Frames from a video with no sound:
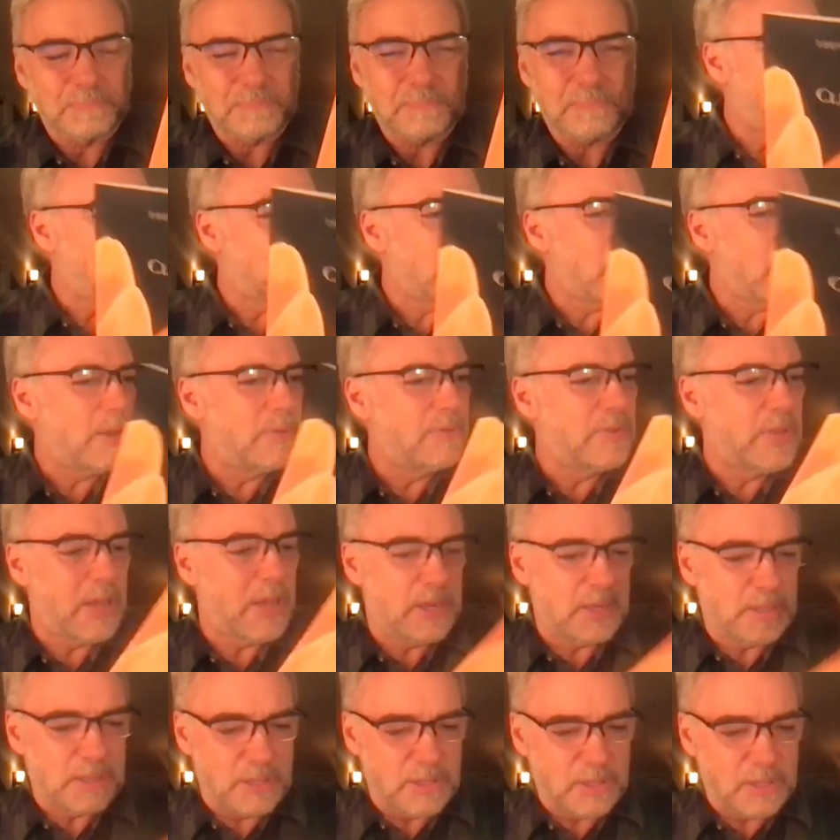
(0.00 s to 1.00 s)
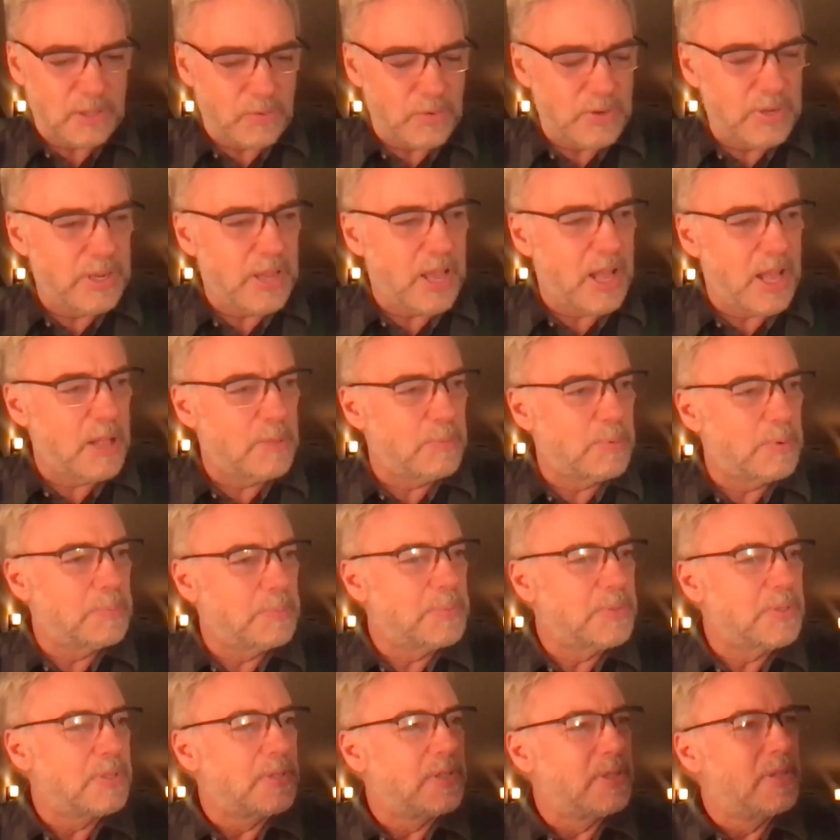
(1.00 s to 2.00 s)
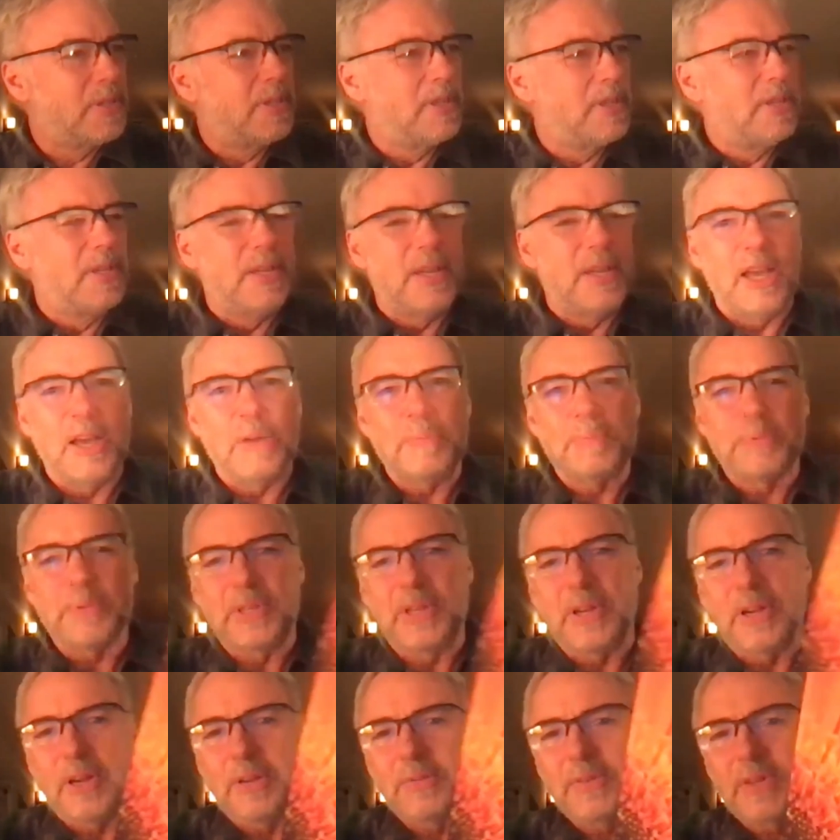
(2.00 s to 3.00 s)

So now I've got uh, three albums up there.